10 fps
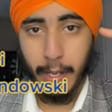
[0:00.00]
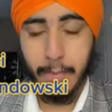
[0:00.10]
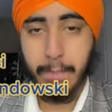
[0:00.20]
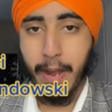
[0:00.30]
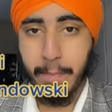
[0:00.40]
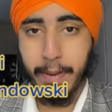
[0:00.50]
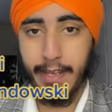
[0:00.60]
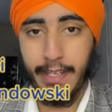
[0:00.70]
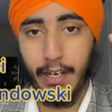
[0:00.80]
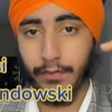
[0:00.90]

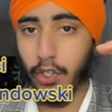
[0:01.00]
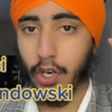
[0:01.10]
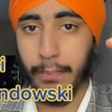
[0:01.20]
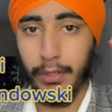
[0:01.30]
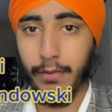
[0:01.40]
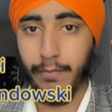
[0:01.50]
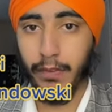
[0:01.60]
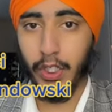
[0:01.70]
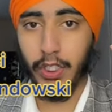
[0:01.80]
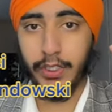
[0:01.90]
Mbappe, I've got to put him
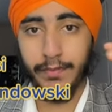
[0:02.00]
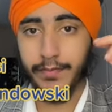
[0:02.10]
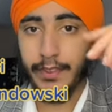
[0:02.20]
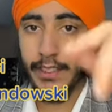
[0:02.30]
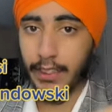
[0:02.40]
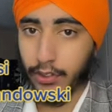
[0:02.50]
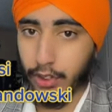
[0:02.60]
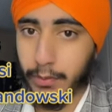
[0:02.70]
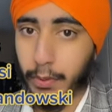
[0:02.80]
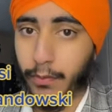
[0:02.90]
third. That's a
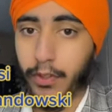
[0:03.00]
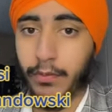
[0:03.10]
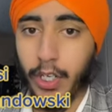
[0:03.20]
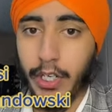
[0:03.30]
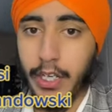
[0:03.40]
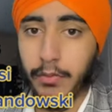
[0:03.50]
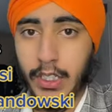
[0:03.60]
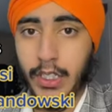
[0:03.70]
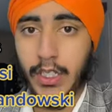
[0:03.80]
good spot for him right now.